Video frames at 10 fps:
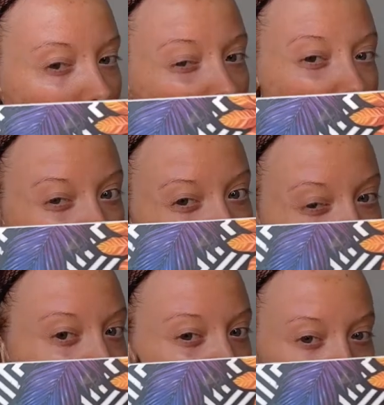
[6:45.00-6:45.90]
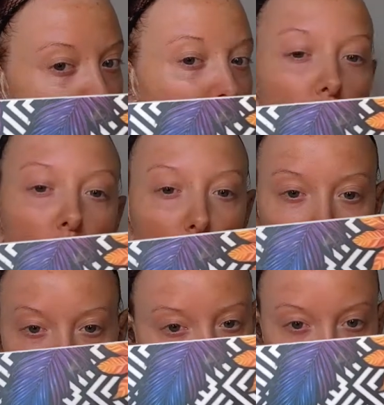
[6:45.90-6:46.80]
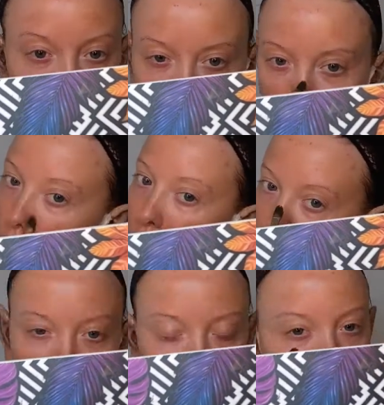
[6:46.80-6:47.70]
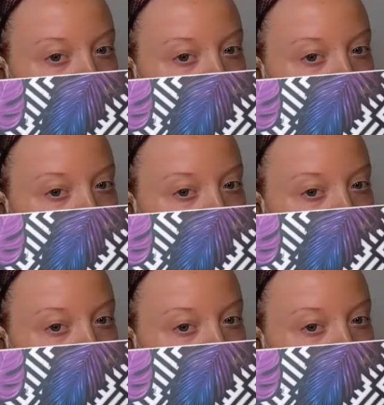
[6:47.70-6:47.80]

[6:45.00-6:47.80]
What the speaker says: paint the ear prosthetics earlier on.